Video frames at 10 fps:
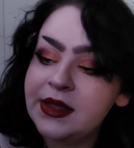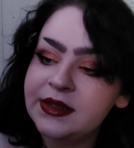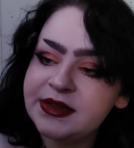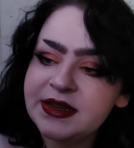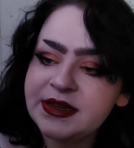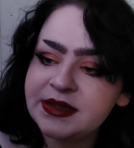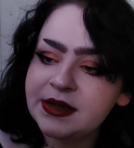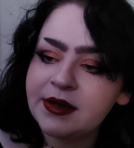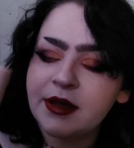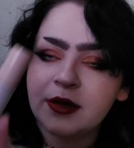This is the
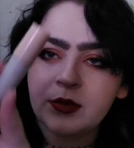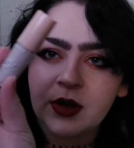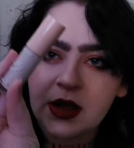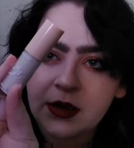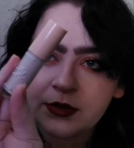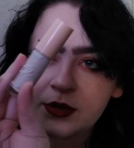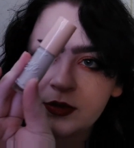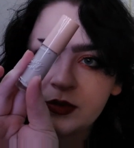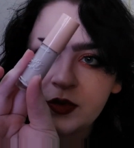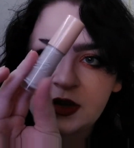ColourPop
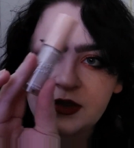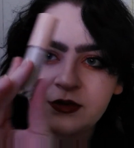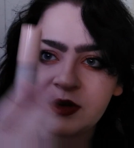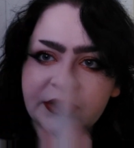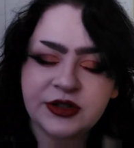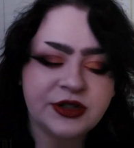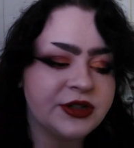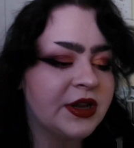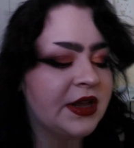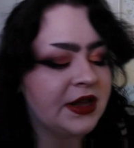Pretty Fresh
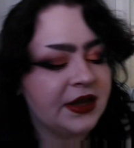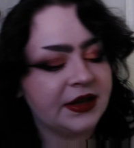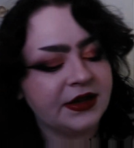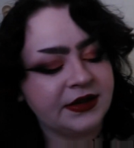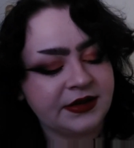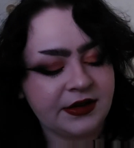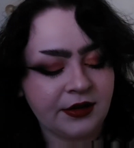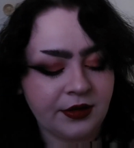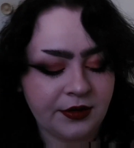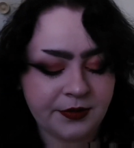
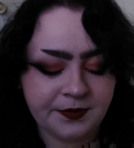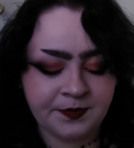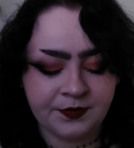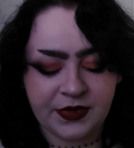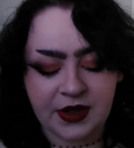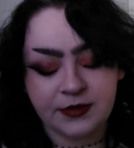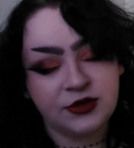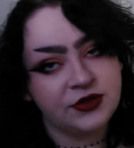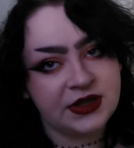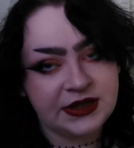concealer. I'm
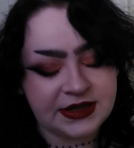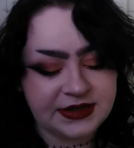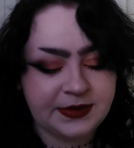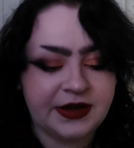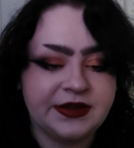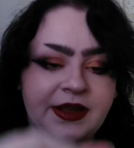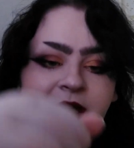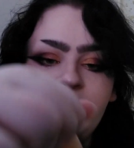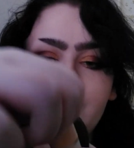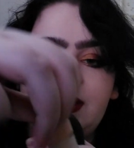choosing this because I
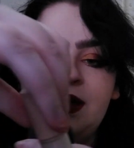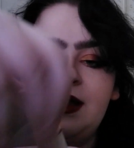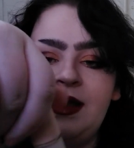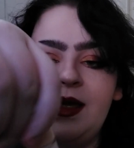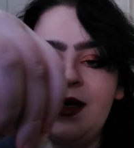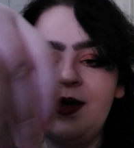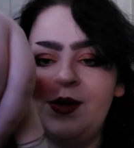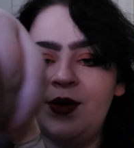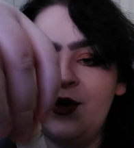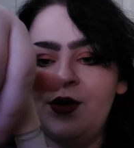have it in a
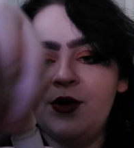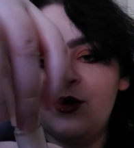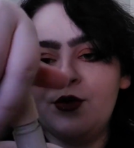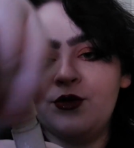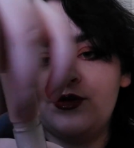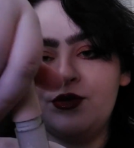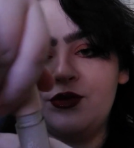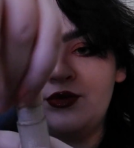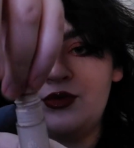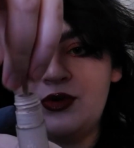
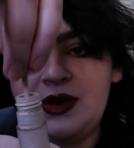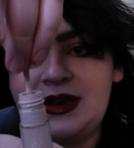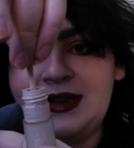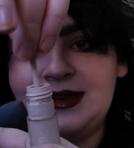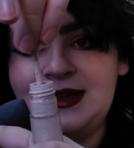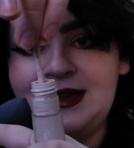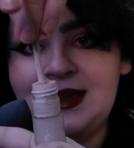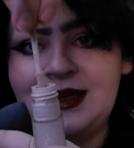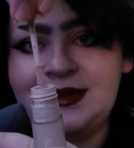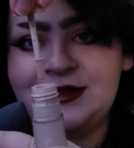really
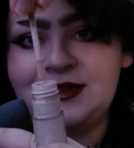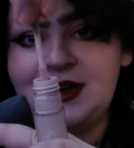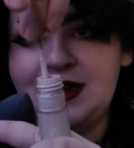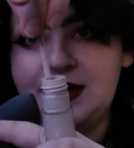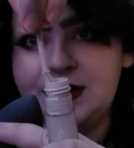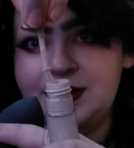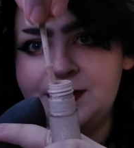light shade.